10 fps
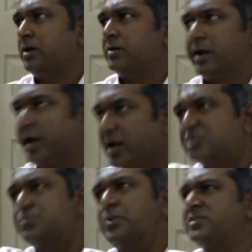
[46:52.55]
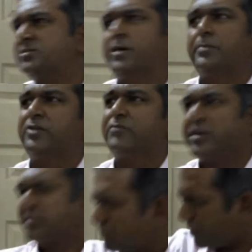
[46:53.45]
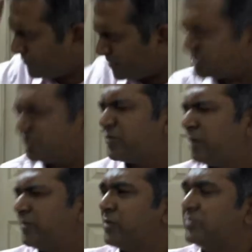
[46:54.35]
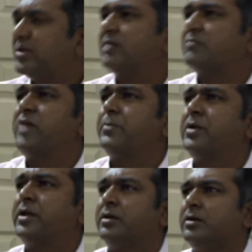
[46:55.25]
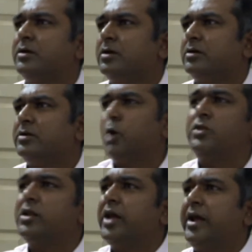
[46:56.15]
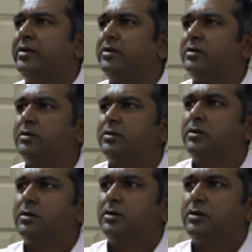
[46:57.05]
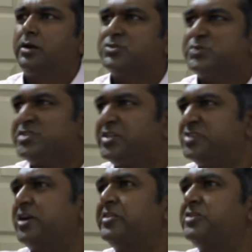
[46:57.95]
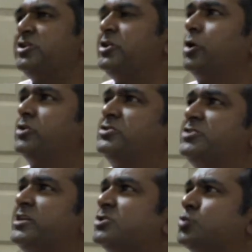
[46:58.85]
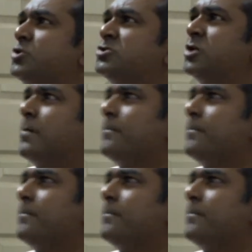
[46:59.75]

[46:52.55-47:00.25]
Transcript: And the elders blessed them. In fact, they were a blessed family from that family. Down the line, as we see the study of the genealogy, Jesus was